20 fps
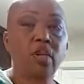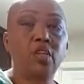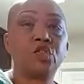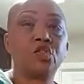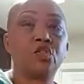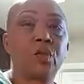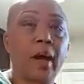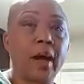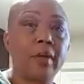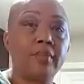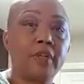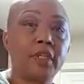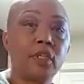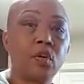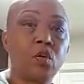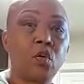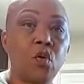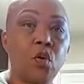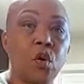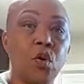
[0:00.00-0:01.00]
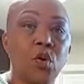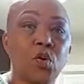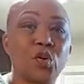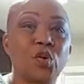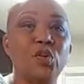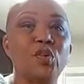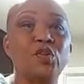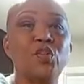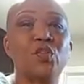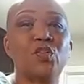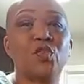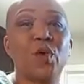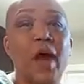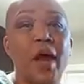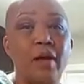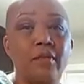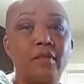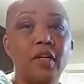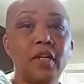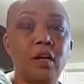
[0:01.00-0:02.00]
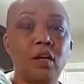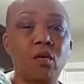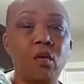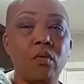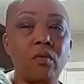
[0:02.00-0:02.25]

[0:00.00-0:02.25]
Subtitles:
driving to Kroger's, driving to